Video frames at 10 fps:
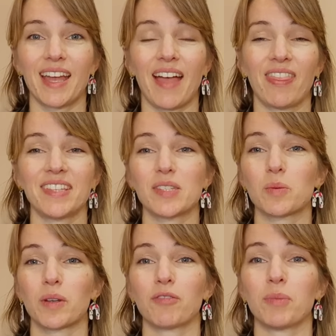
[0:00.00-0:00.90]
and this is
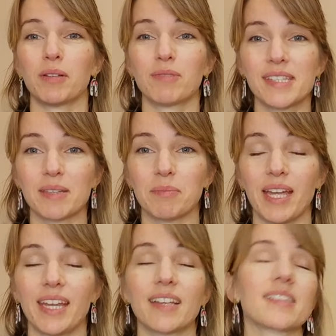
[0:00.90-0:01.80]
one of my recent
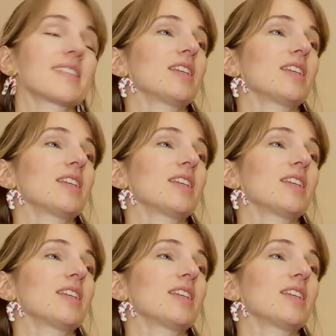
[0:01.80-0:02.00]
makes.